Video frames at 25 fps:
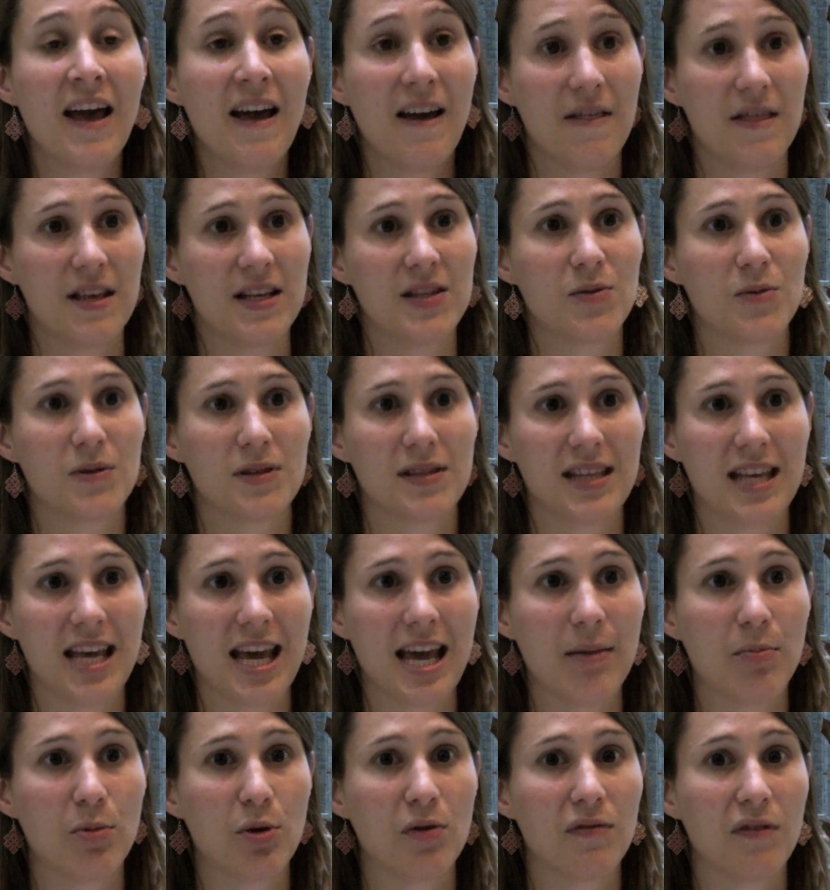And this was the
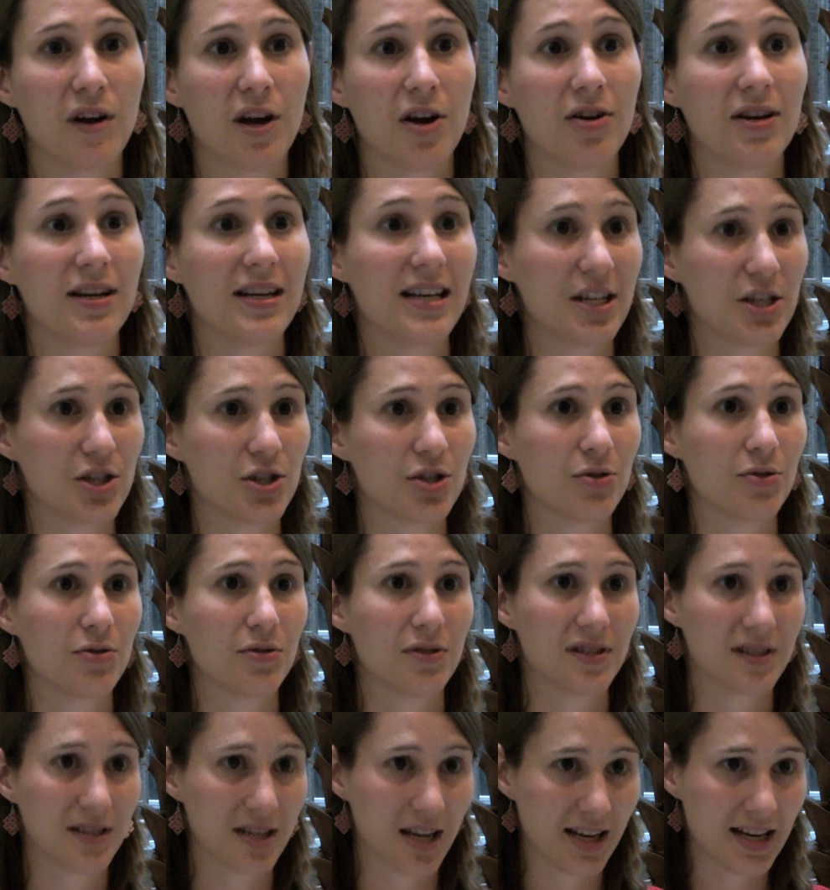aim of our initial
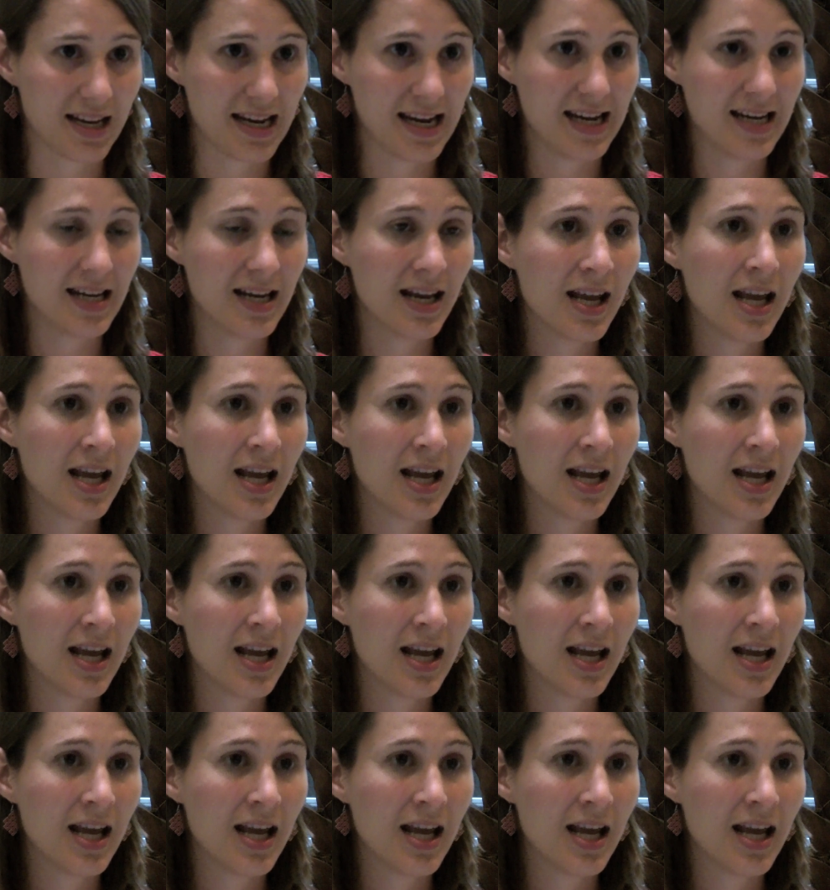study.